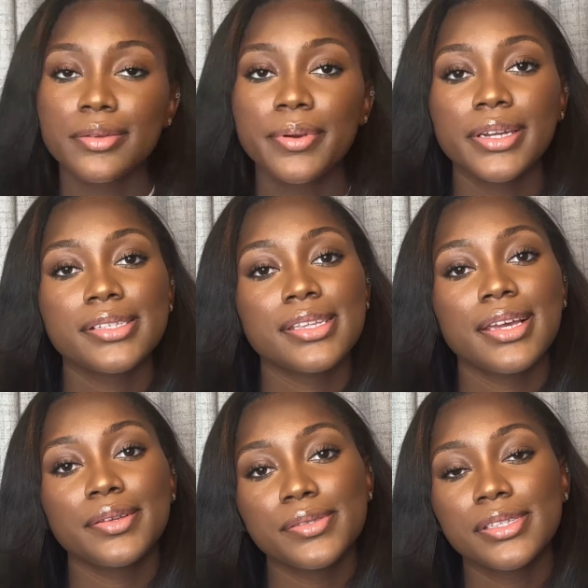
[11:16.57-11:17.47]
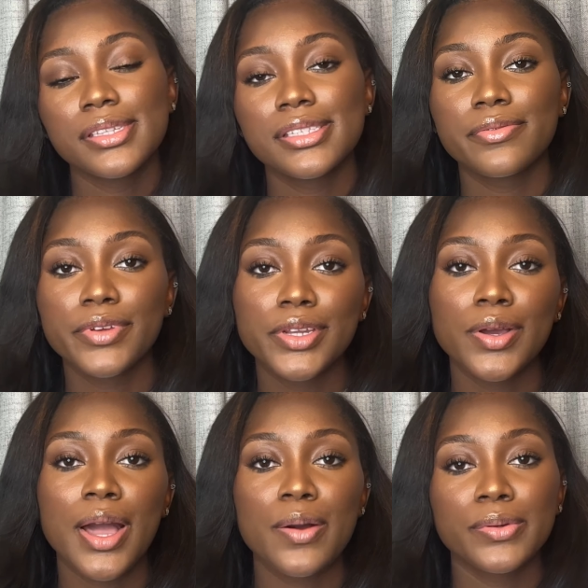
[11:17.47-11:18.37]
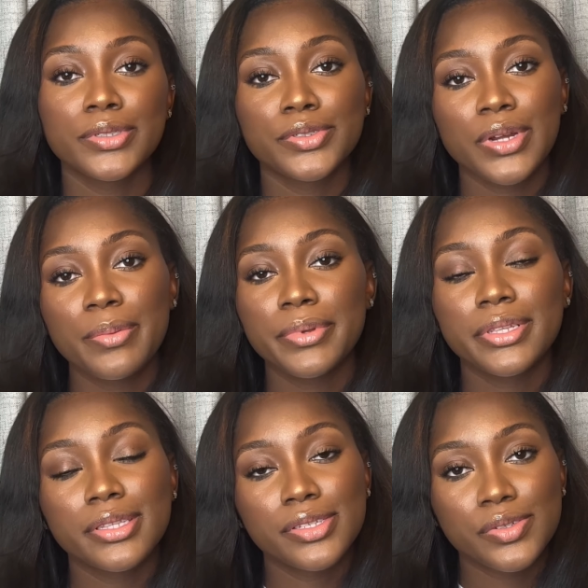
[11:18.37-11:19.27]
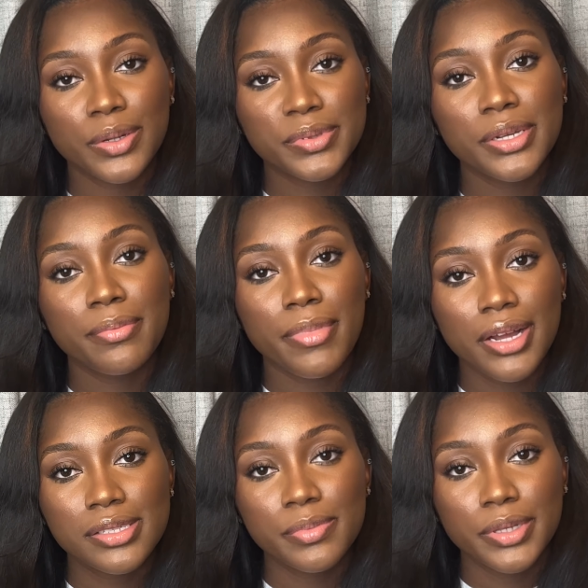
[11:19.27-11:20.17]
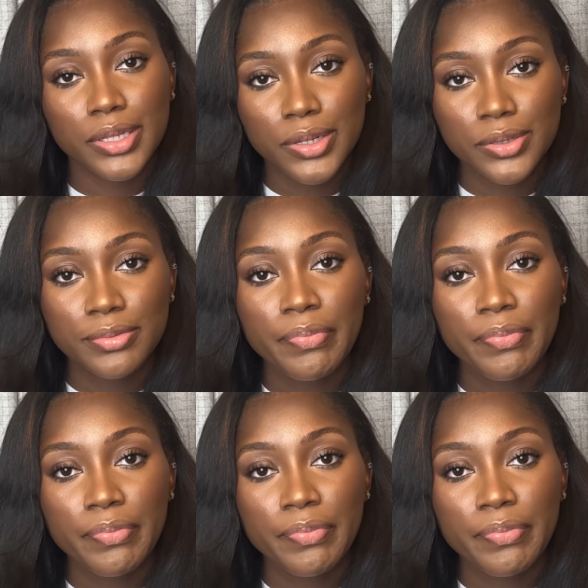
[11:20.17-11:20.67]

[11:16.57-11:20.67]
products that I use in this video I will drop in the description box below.